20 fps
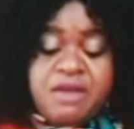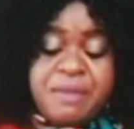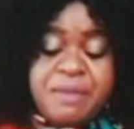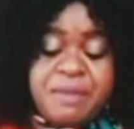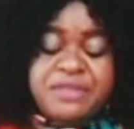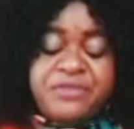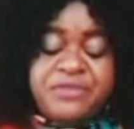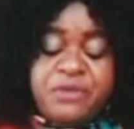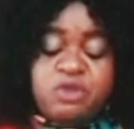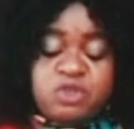
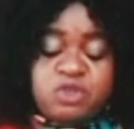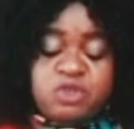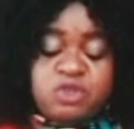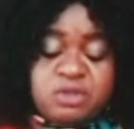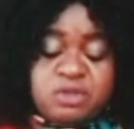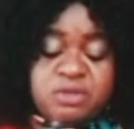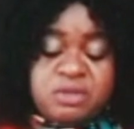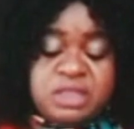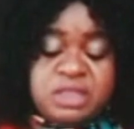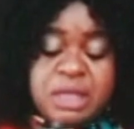Matthew
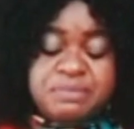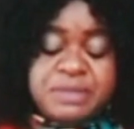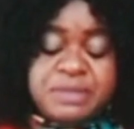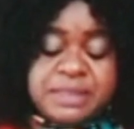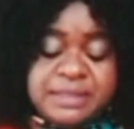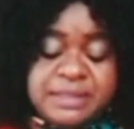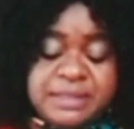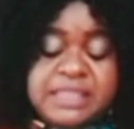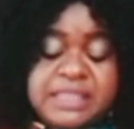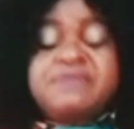
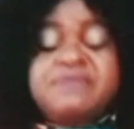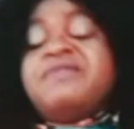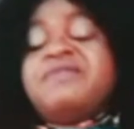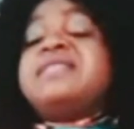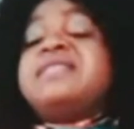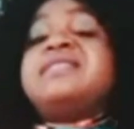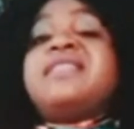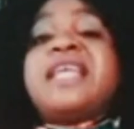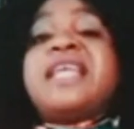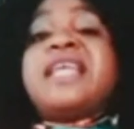chapter 6,
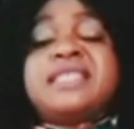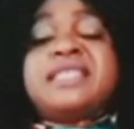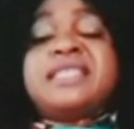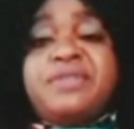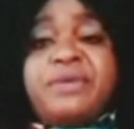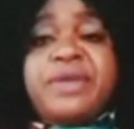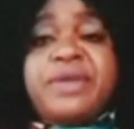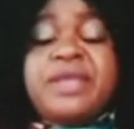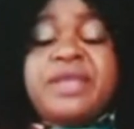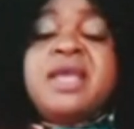verse
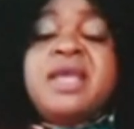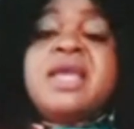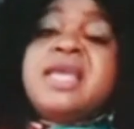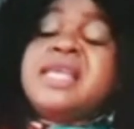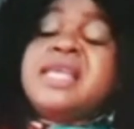33,